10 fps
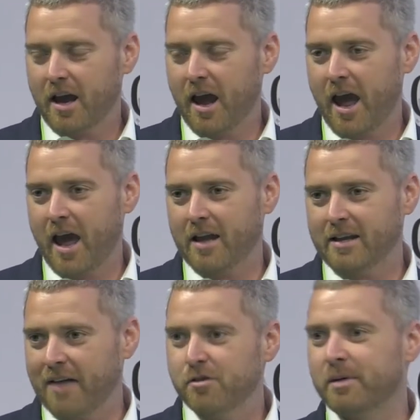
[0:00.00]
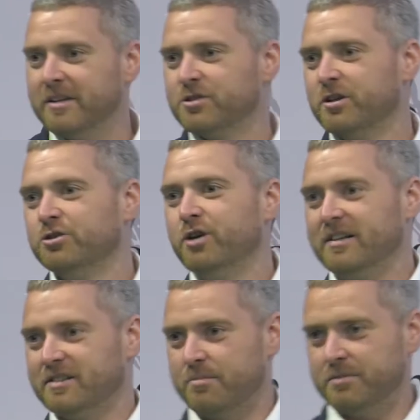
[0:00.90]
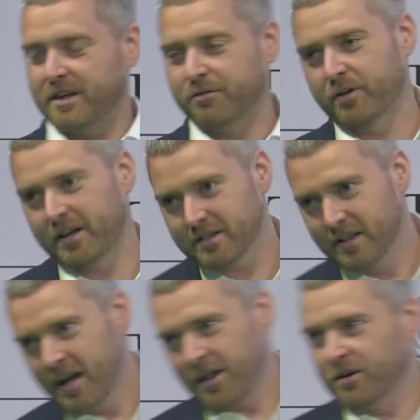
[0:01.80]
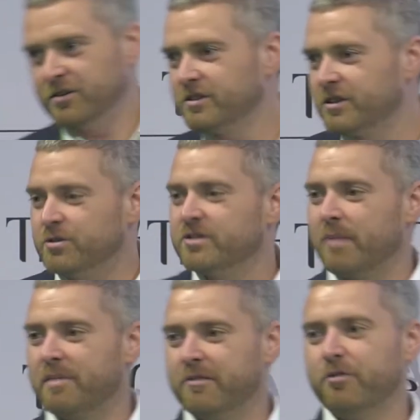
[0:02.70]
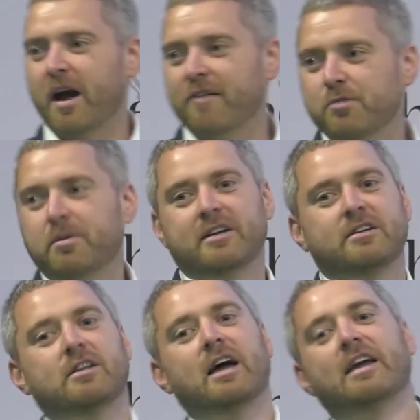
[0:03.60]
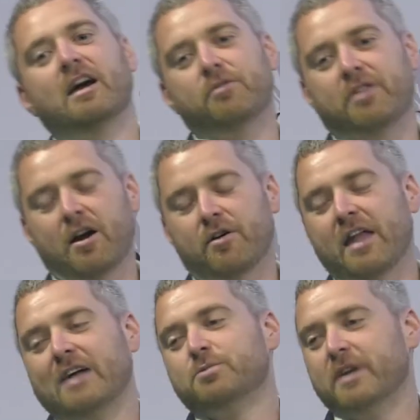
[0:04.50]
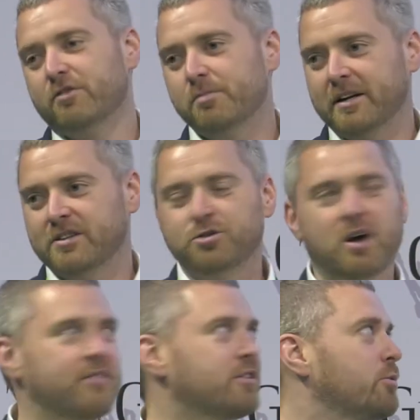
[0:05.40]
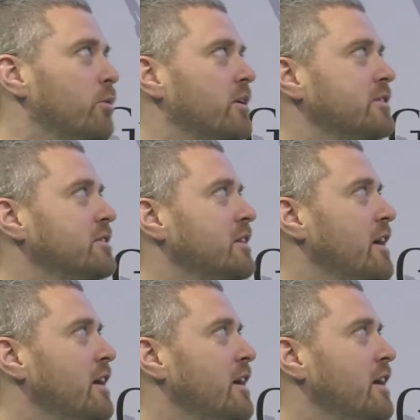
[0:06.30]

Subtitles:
and everybody's going to try something different. There's something for everybody to like out there, and that's what everybody's striving towards.